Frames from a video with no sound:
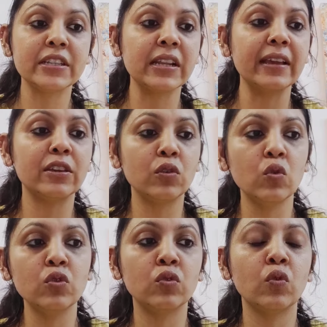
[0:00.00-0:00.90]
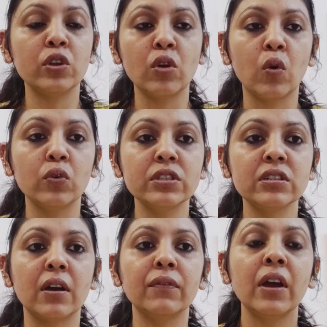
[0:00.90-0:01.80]
It's like you doing your own
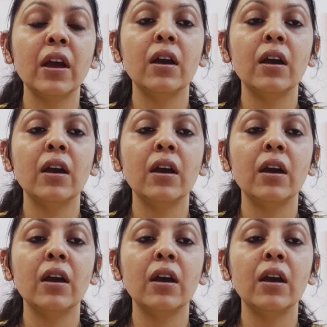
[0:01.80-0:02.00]
stuff,